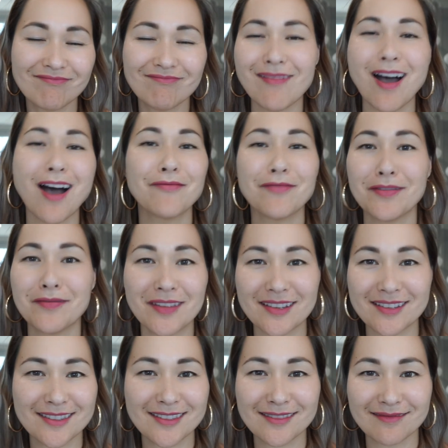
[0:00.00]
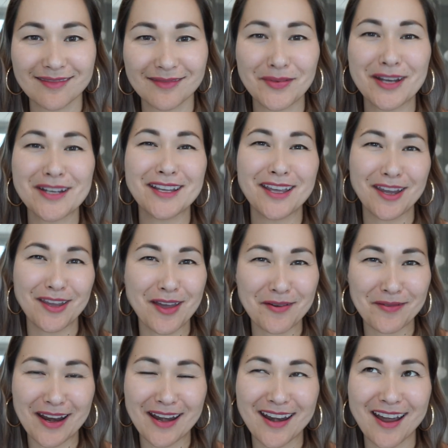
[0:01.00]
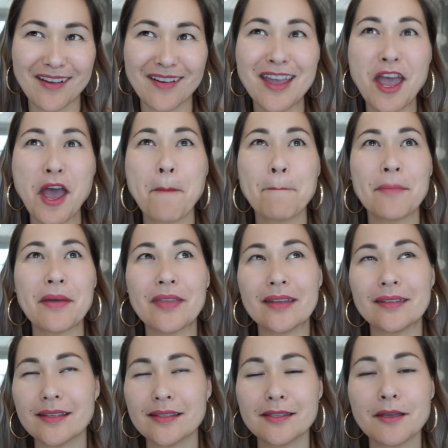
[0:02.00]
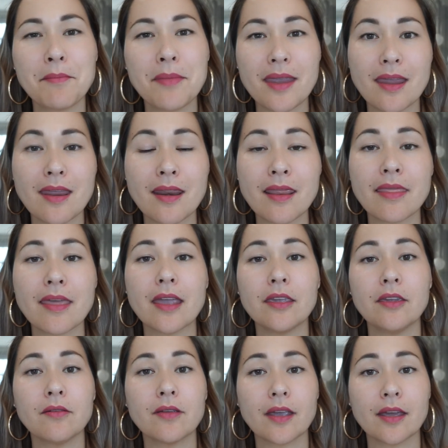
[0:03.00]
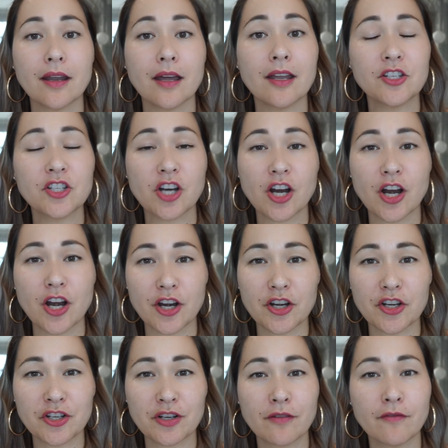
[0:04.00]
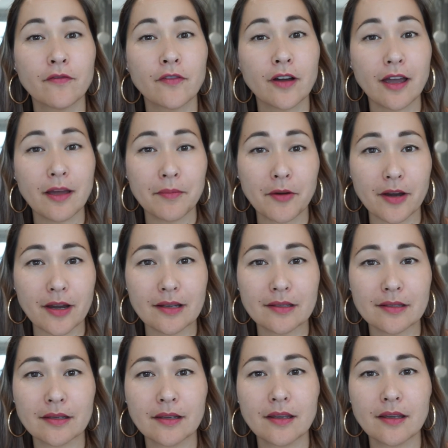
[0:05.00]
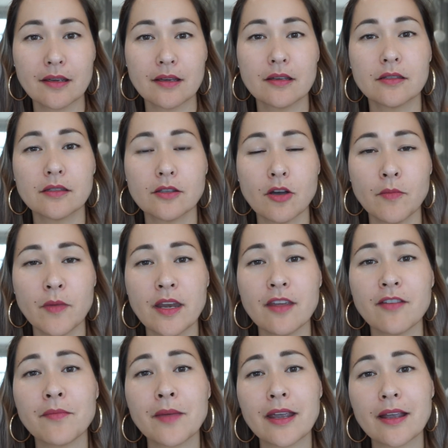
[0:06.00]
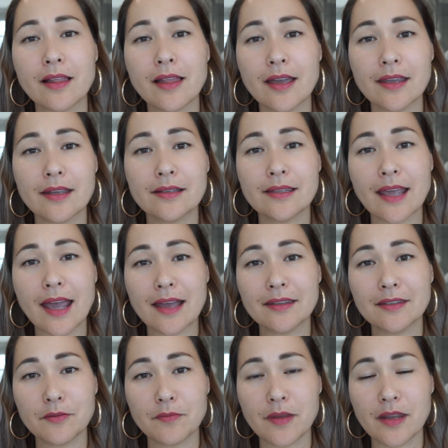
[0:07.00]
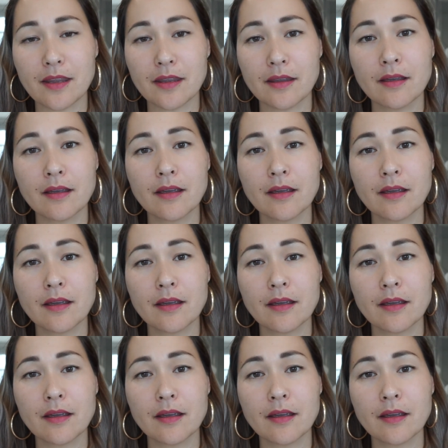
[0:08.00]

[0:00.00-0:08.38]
off of this. I'm going to tell you that right now. But that doesn't mean that you cannot charge for upgrades. So many of my clients asked me,